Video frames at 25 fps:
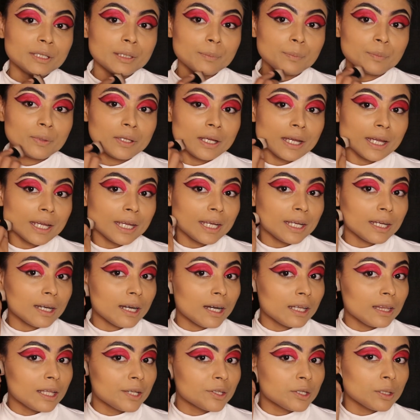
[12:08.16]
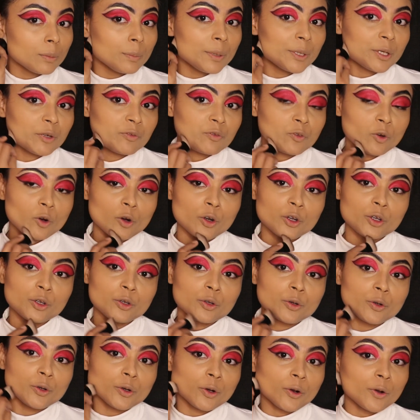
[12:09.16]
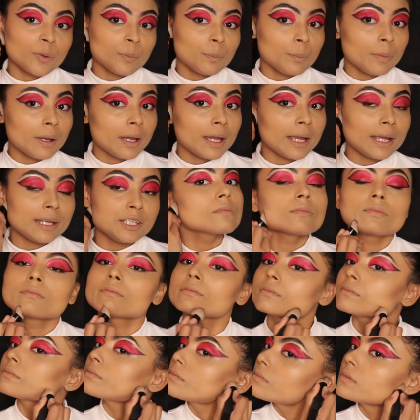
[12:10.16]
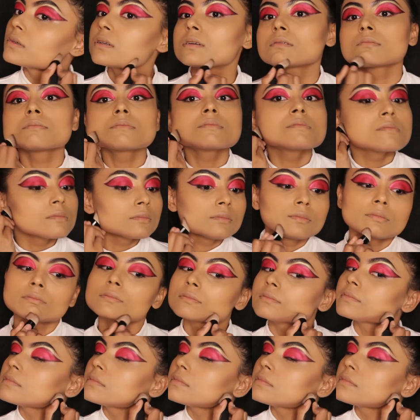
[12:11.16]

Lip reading: applying a little bit of contour on my jawlines,